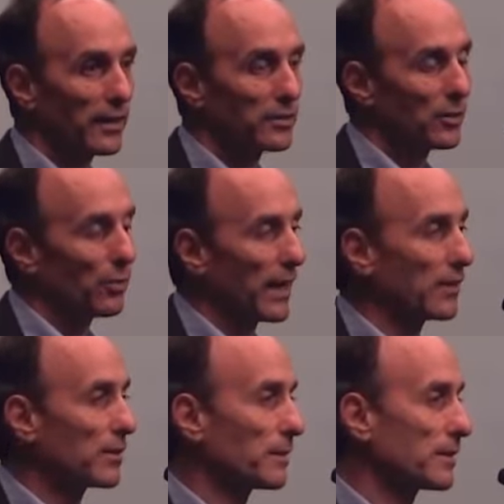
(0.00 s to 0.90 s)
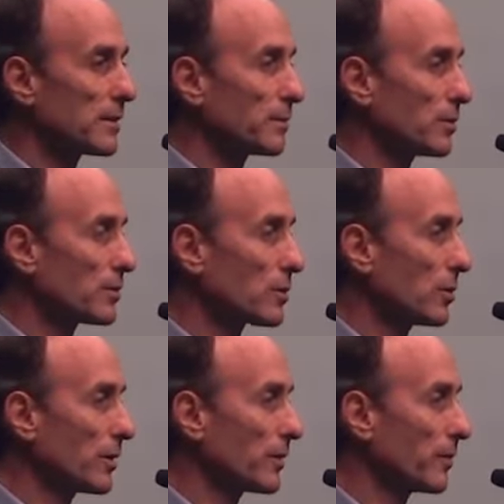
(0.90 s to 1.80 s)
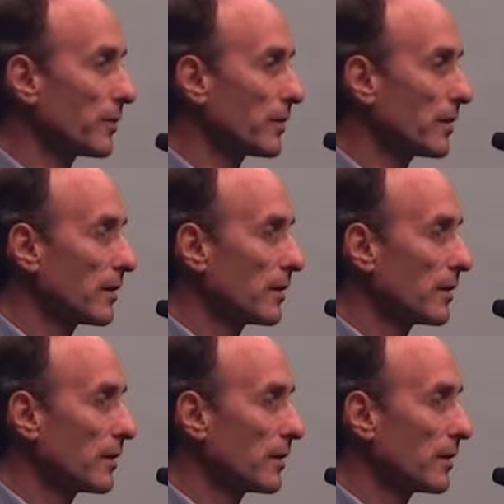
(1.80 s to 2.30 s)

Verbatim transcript: And so Roundup ends up in the soil.